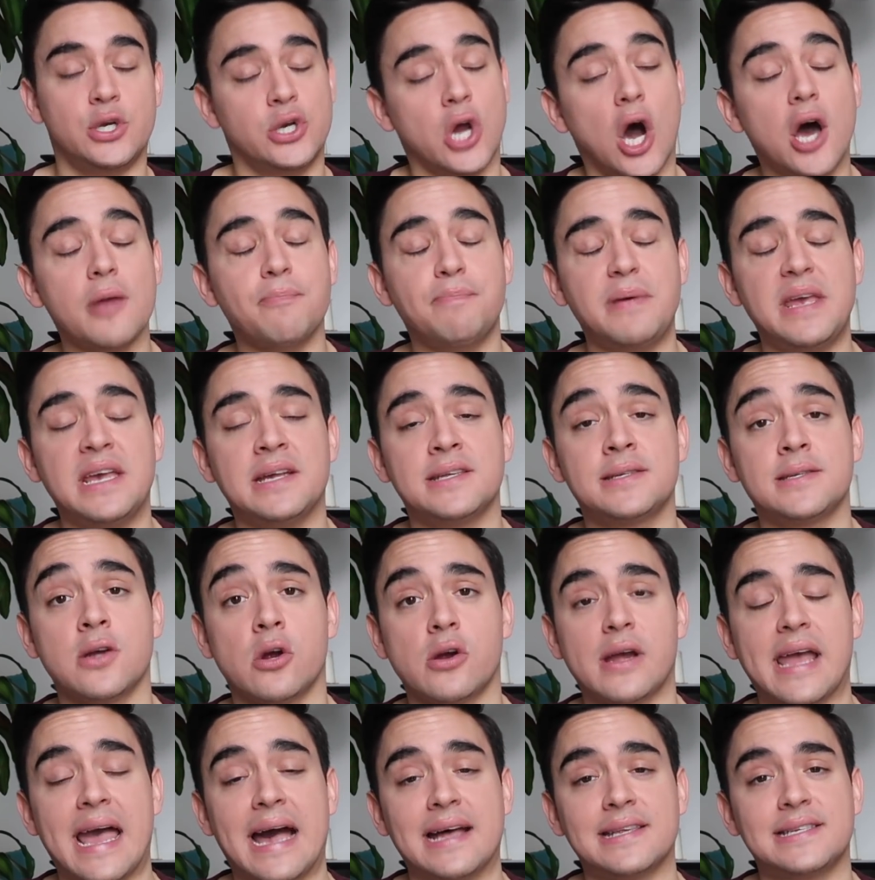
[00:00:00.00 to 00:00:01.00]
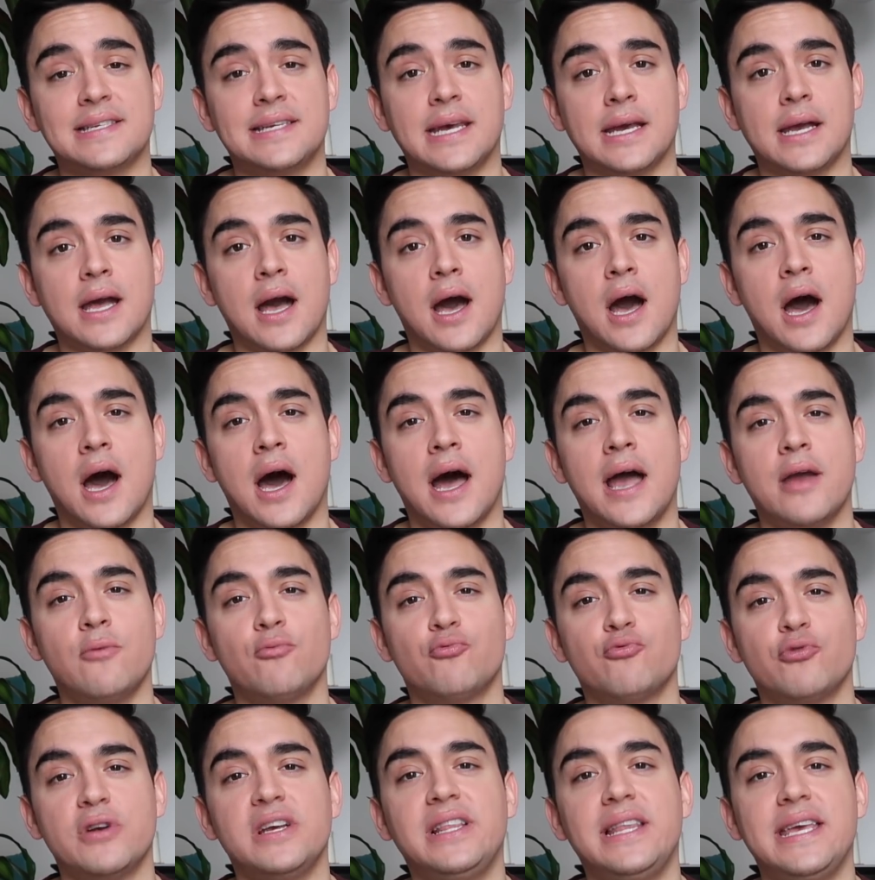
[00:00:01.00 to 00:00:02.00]
not being sarcastic, I
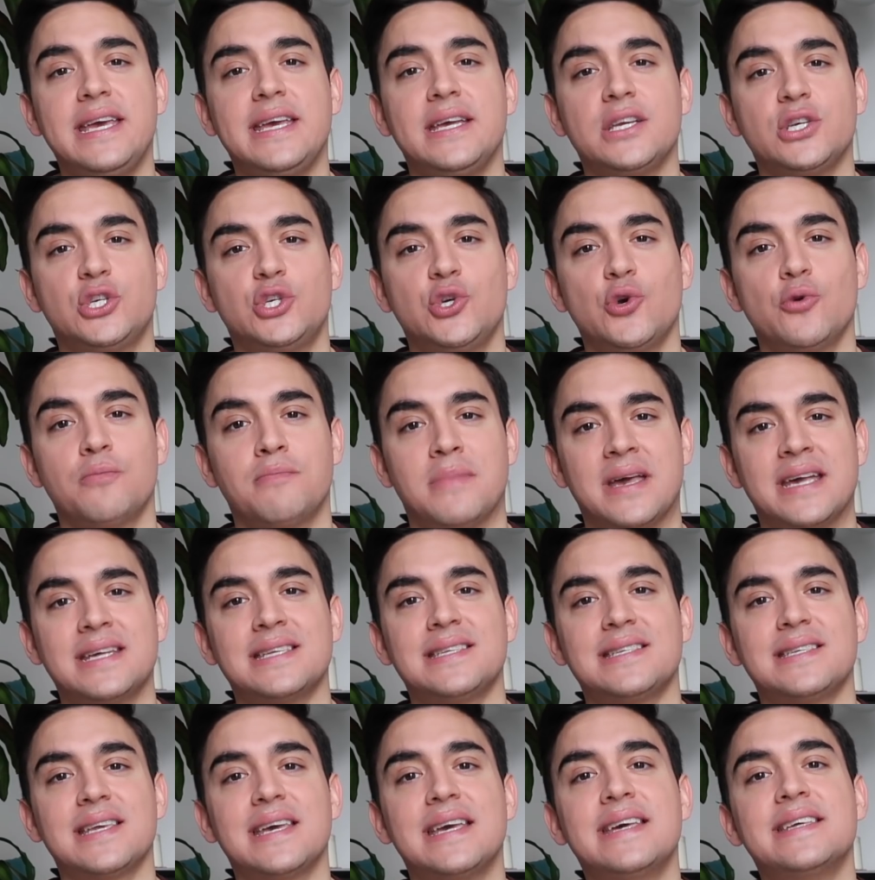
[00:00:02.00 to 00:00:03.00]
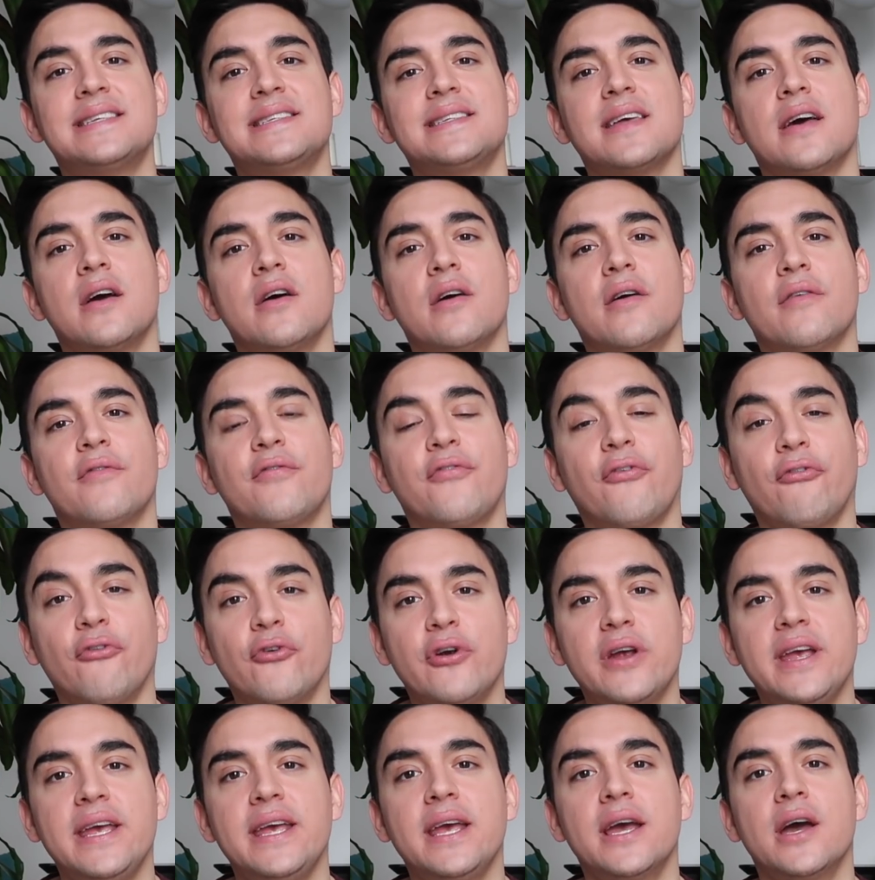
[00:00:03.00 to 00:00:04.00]
really do miss is
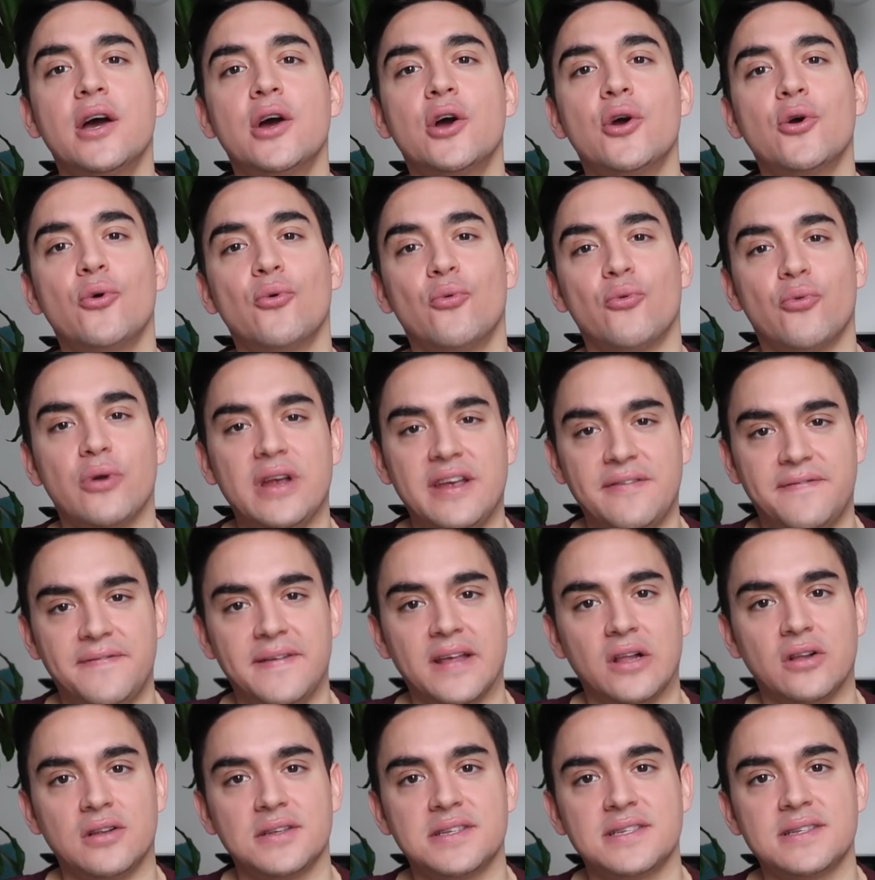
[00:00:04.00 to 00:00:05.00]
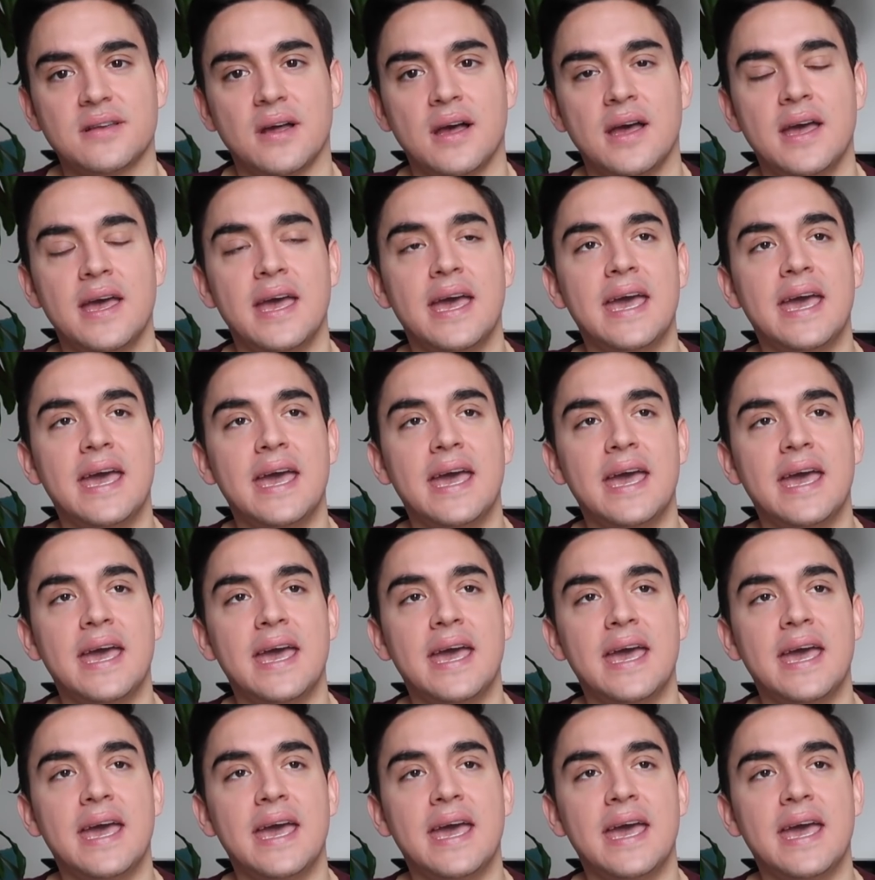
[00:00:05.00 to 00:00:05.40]
free refills.